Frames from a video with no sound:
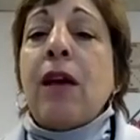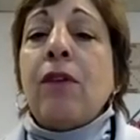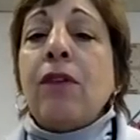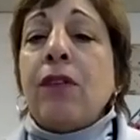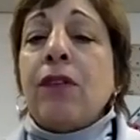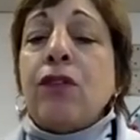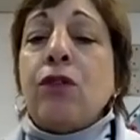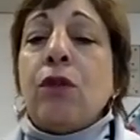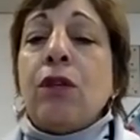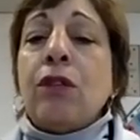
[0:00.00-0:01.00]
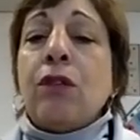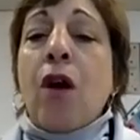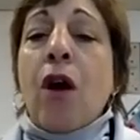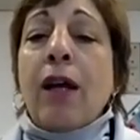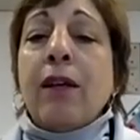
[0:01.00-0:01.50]
that the students are
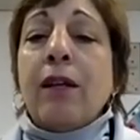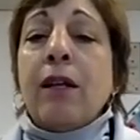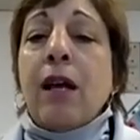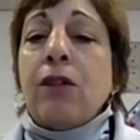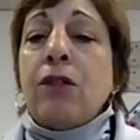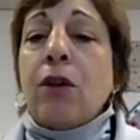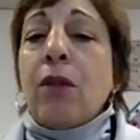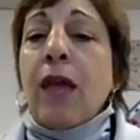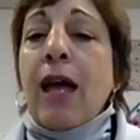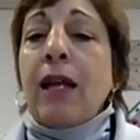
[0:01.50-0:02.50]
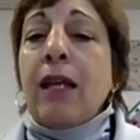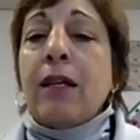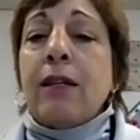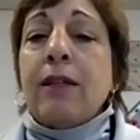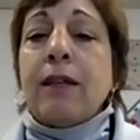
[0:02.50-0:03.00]
on. So that
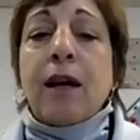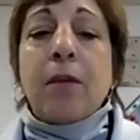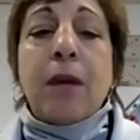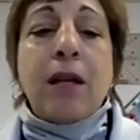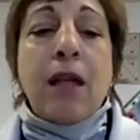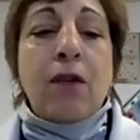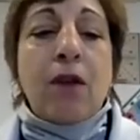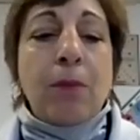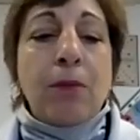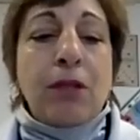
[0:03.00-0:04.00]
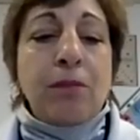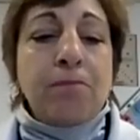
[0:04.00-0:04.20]
is another option.